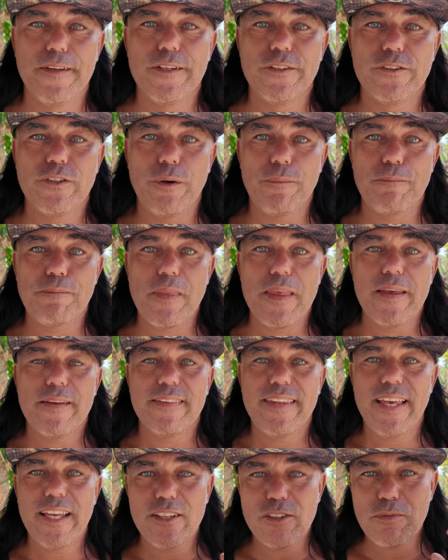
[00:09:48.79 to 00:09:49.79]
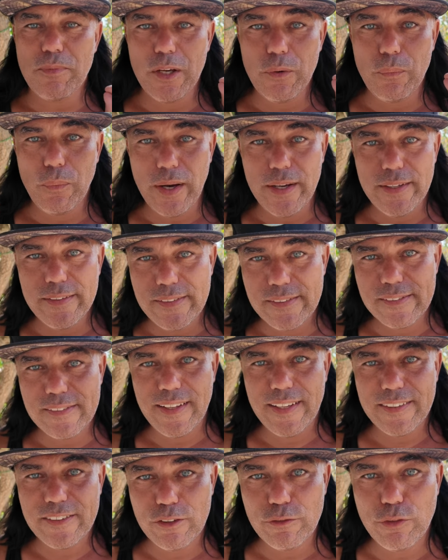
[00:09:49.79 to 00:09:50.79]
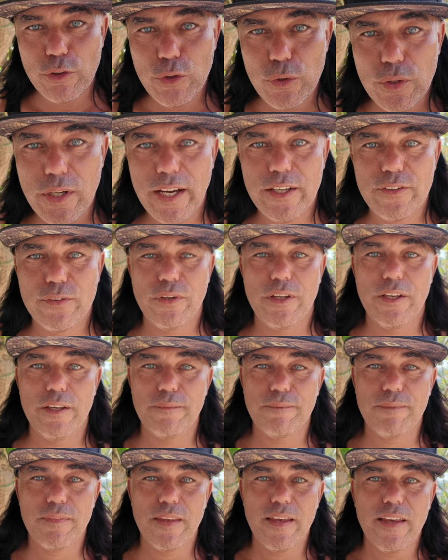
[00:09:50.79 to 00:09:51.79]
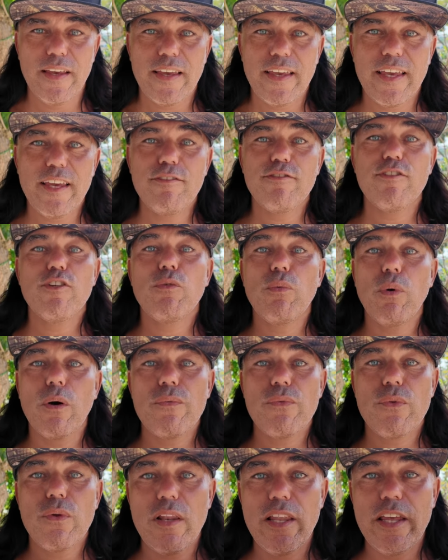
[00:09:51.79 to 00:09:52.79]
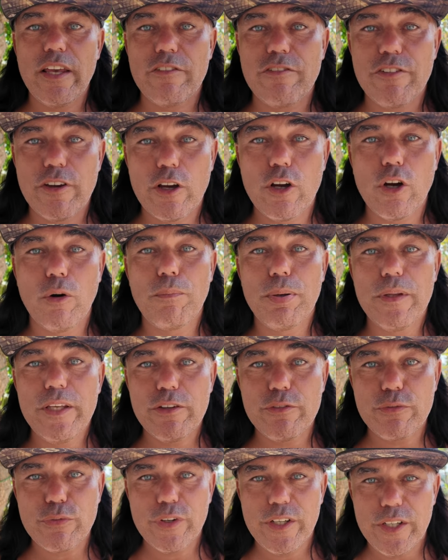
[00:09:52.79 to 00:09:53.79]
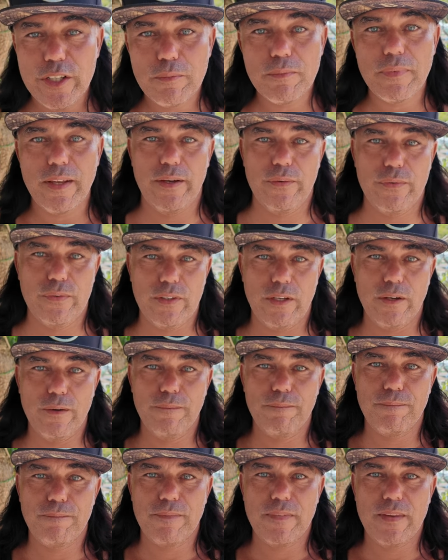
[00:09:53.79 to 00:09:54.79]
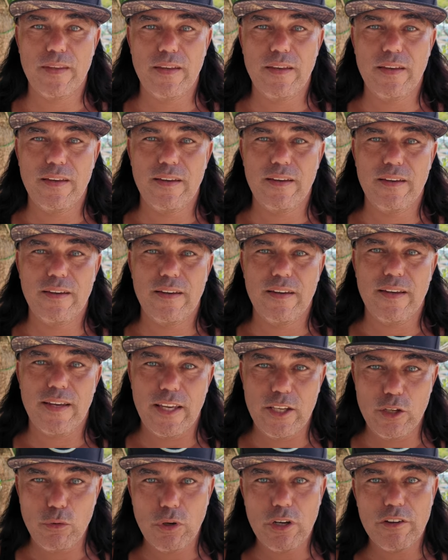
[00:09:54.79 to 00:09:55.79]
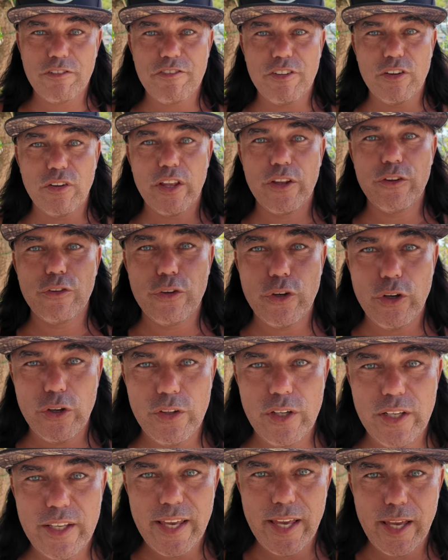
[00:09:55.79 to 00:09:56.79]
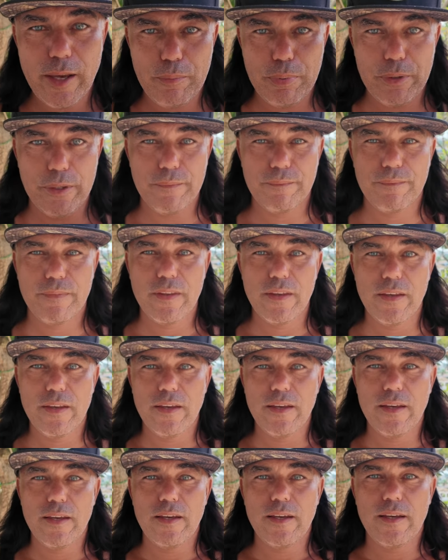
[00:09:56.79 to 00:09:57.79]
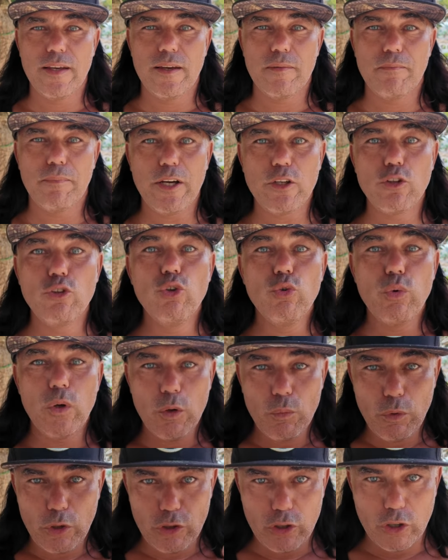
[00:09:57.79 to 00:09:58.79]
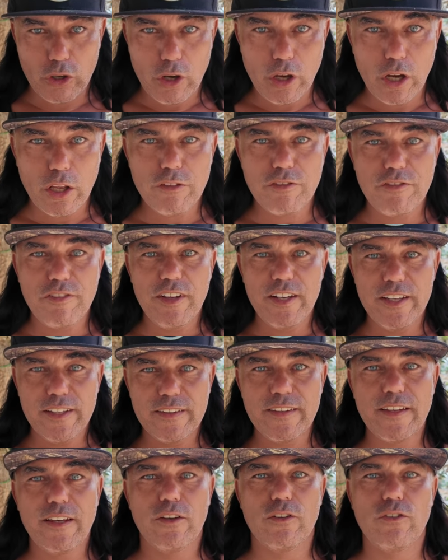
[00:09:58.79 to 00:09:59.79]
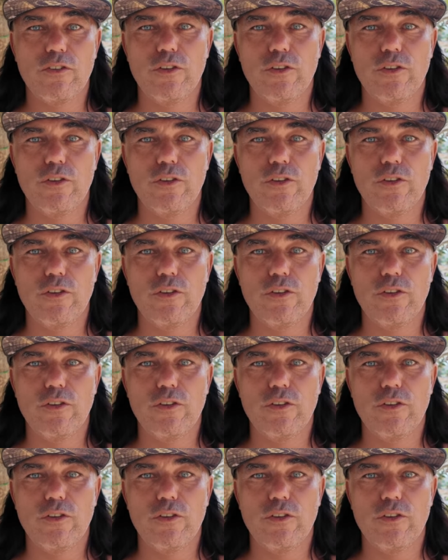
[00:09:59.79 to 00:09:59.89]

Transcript: So that is my wisest lesson for you guys today. If you want to live a complete freedom lifestyle, and you want to feel internally happy, by doing what your gut feeling tells